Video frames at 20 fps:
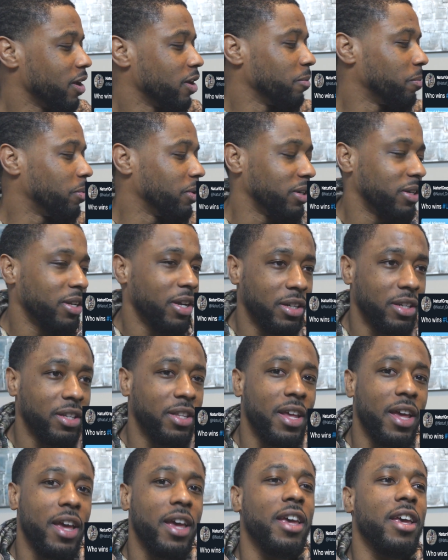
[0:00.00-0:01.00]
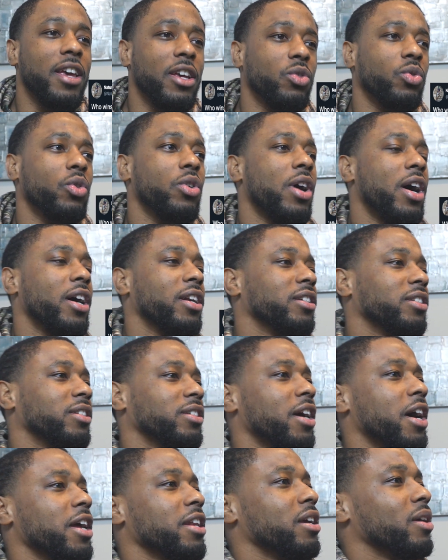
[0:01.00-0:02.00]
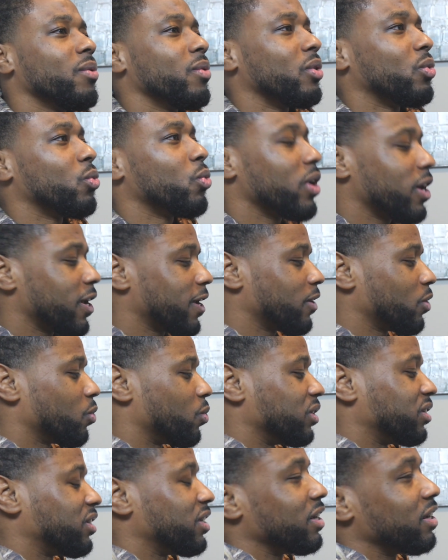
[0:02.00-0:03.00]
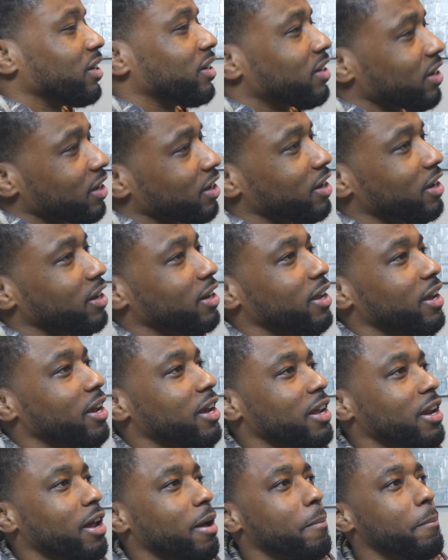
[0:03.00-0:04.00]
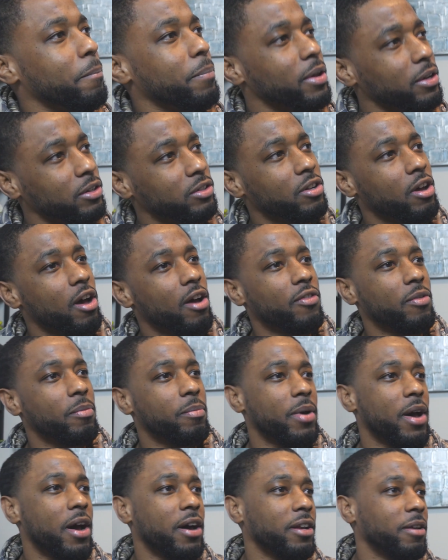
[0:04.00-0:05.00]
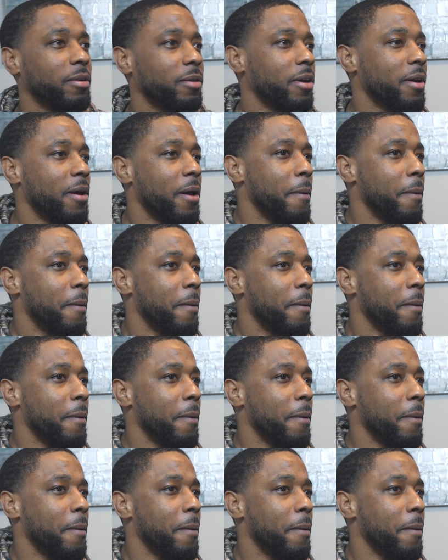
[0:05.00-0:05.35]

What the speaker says: predicted that Israel Adesanya would win, which he did, and I'm pissed off about it.